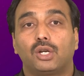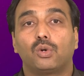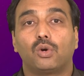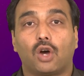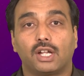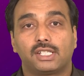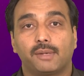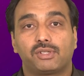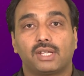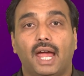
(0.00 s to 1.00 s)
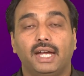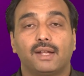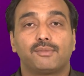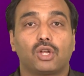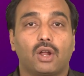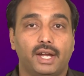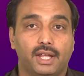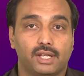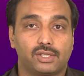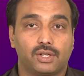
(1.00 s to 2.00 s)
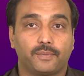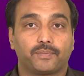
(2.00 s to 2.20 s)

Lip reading: two concepts, items, or ideas.